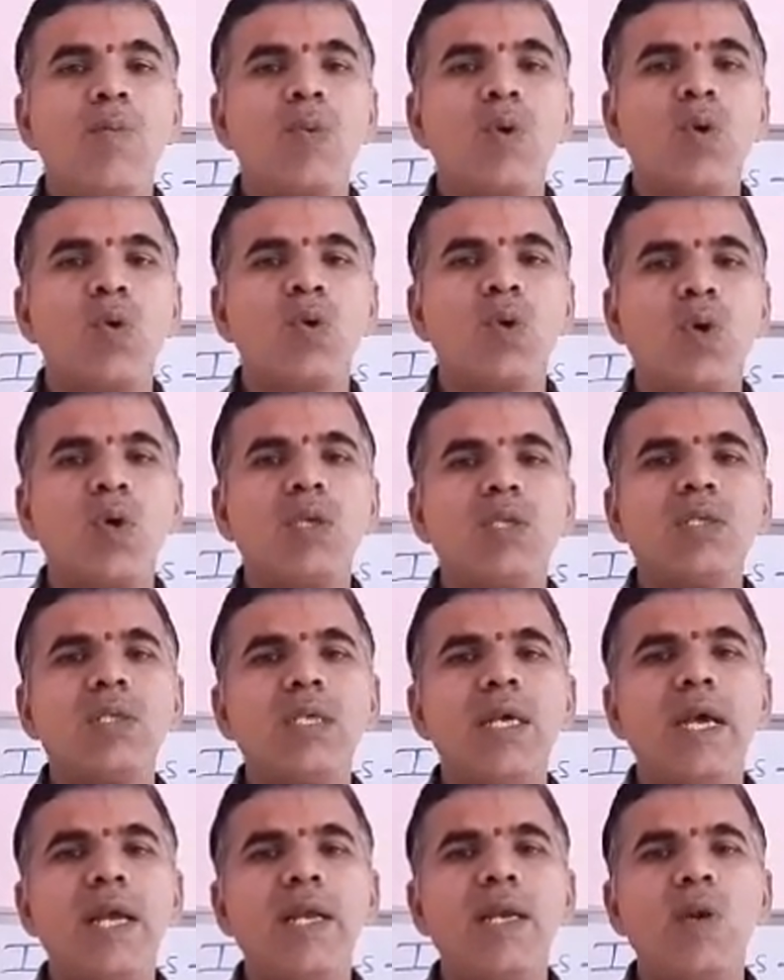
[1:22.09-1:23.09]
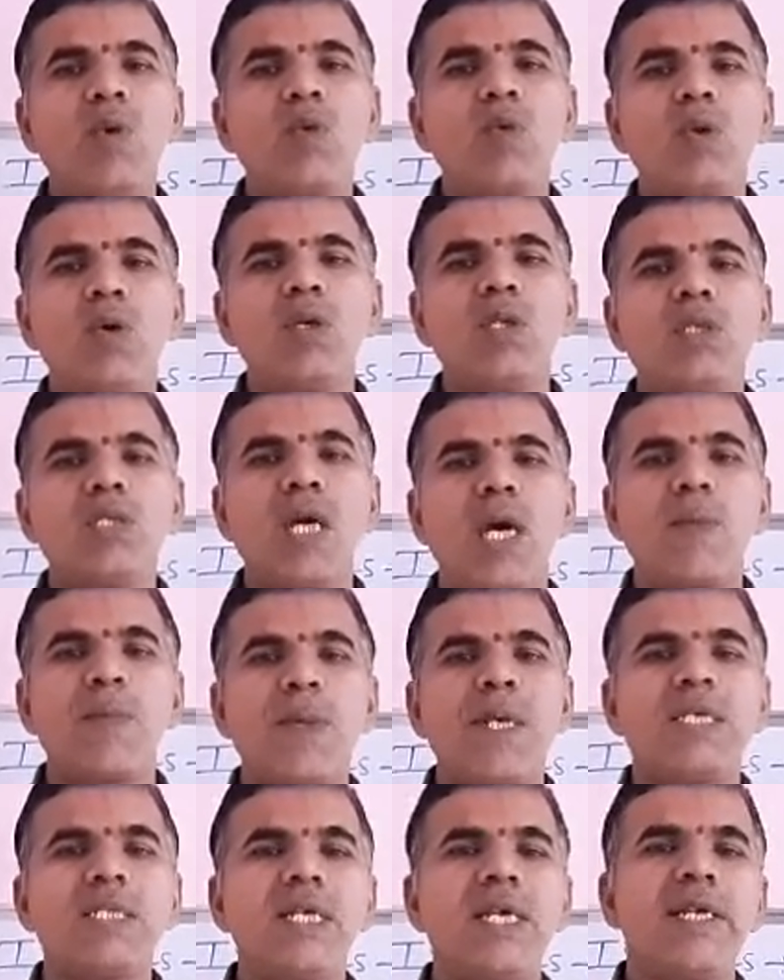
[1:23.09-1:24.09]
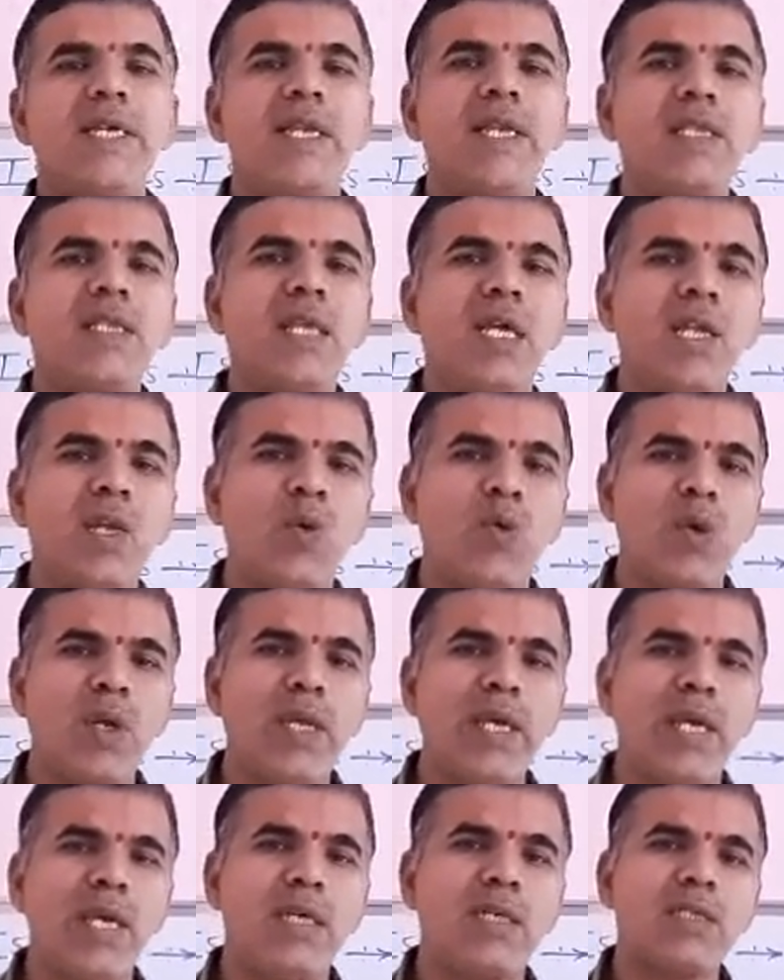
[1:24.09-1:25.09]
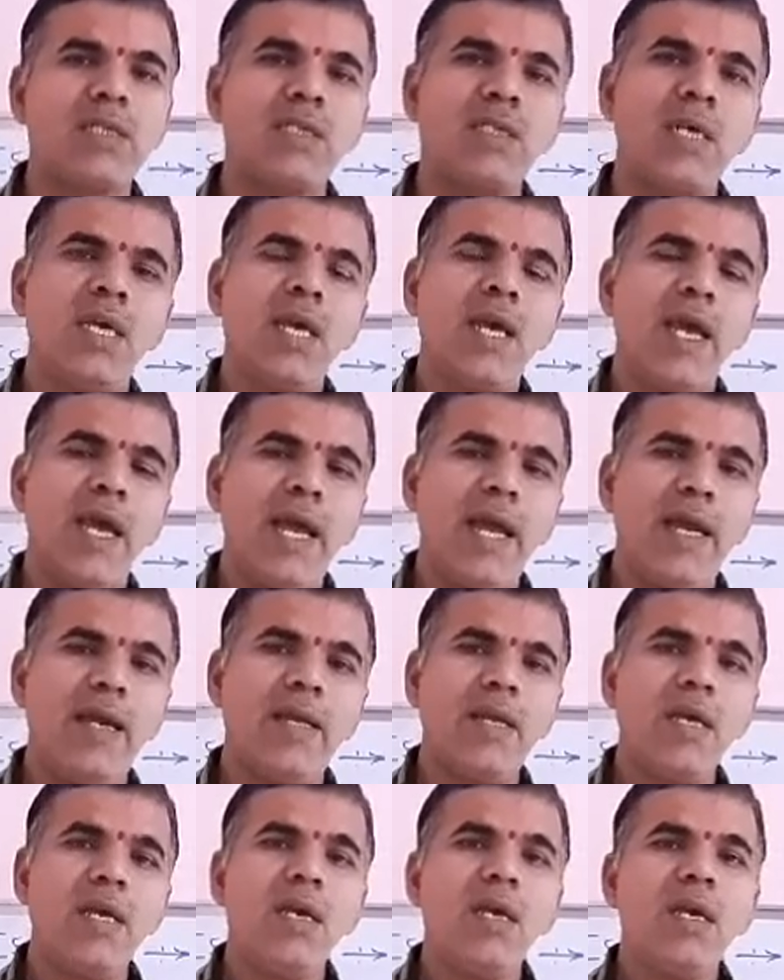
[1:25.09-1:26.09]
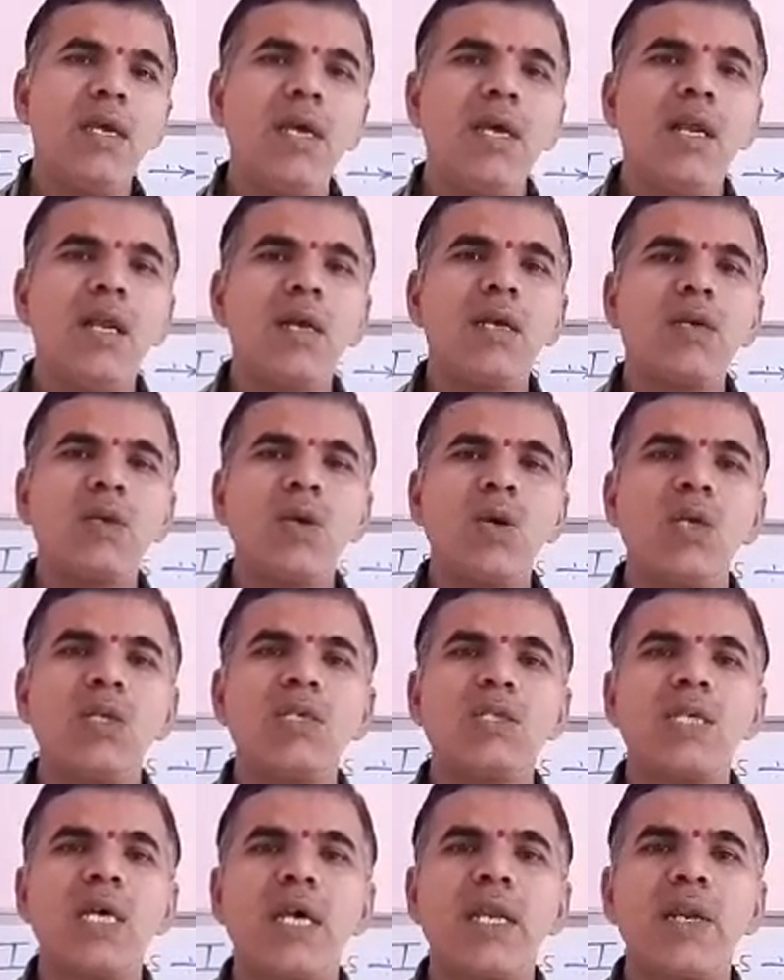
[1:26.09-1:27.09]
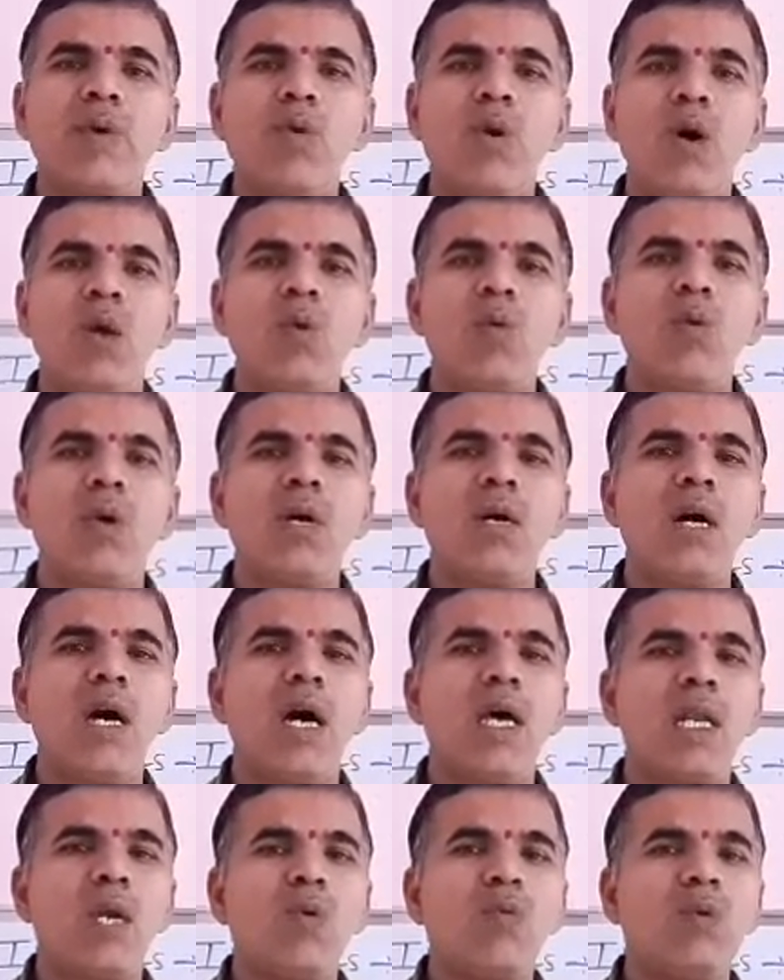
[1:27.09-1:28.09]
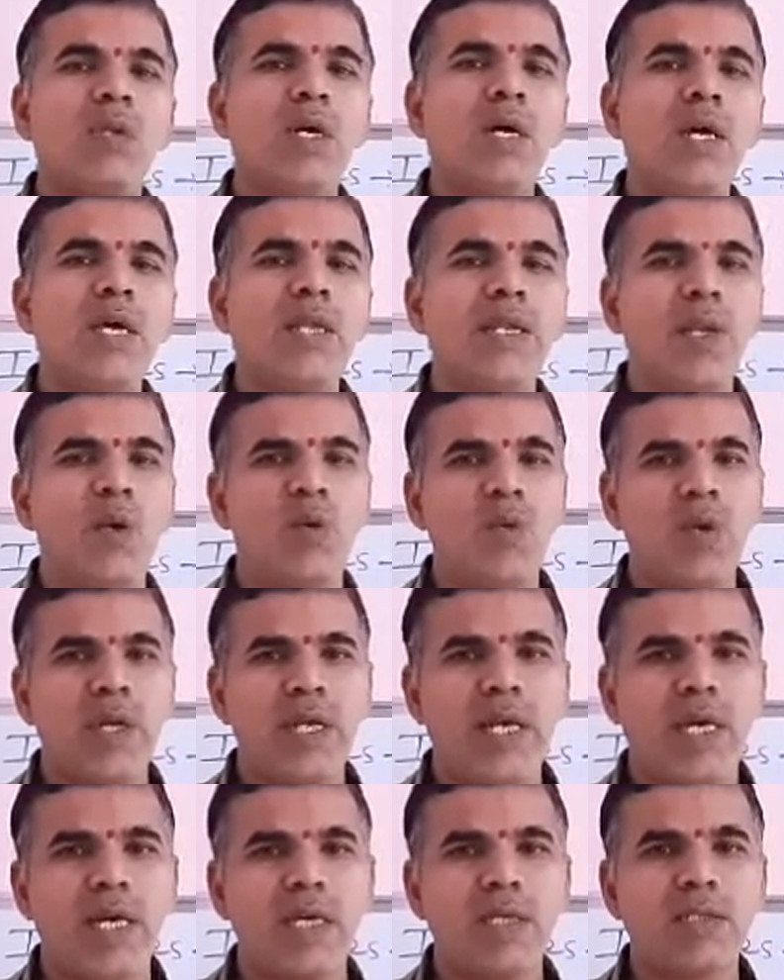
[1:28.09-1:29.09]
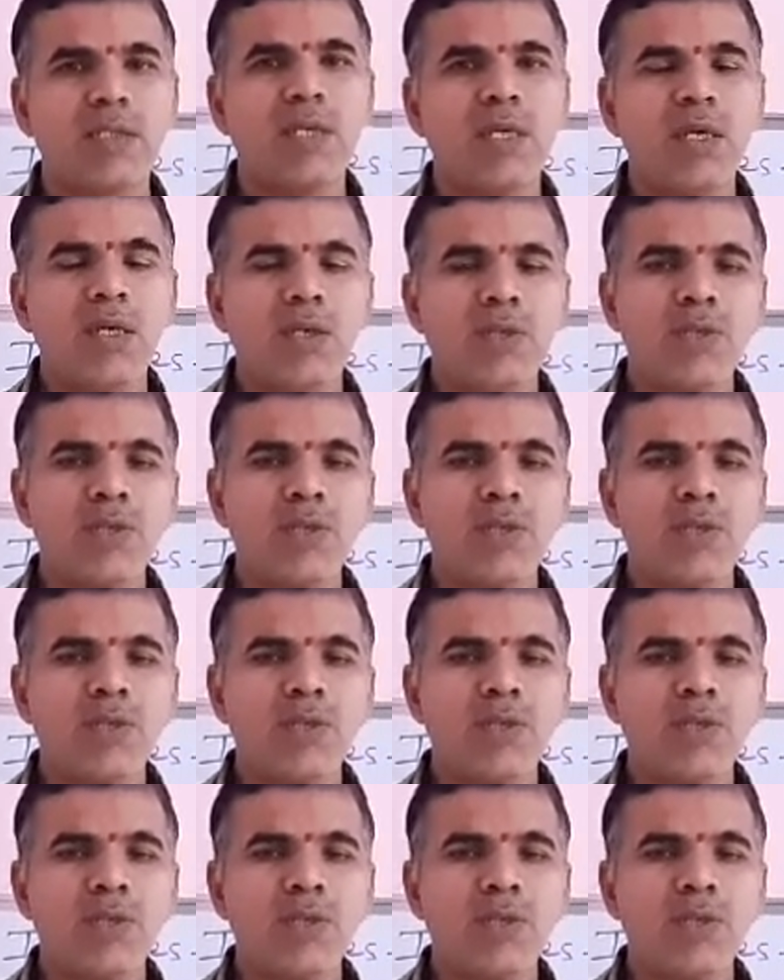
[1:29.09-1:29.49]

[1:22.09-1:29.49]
Protons and neutrons are present in the nucleus, and electrons are revolve around the nucleus.